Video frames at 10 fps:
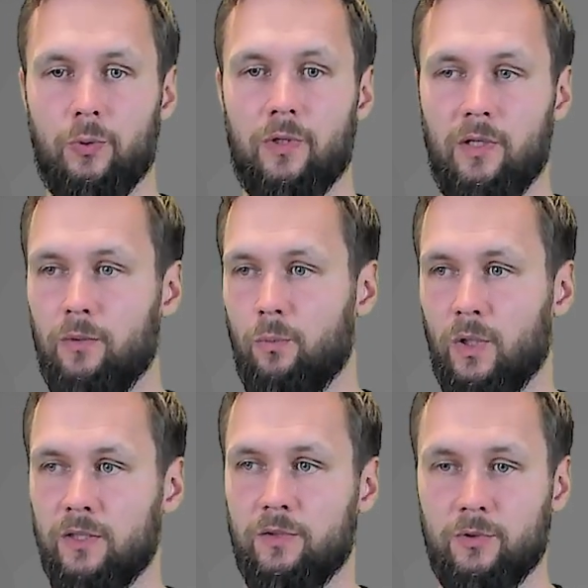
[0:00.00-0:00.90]
or
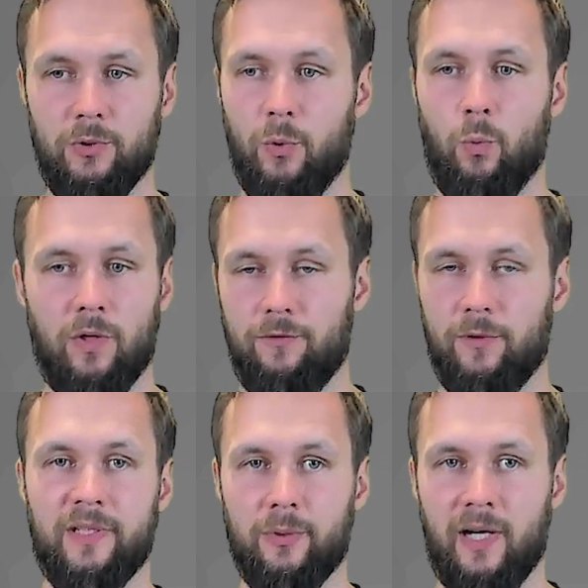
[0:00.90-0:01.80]
what do you want from a
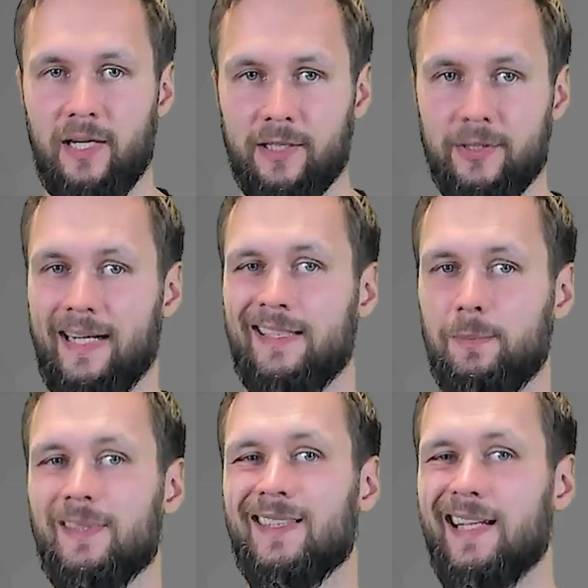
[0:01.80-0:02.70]
car, you can
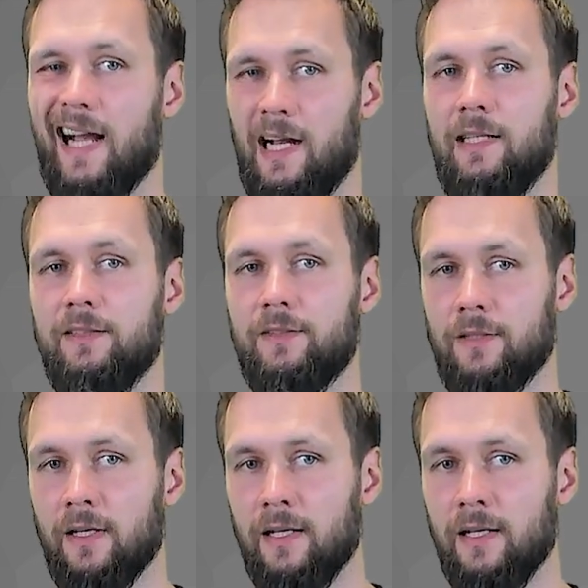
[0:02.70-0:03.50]
explicitly answer.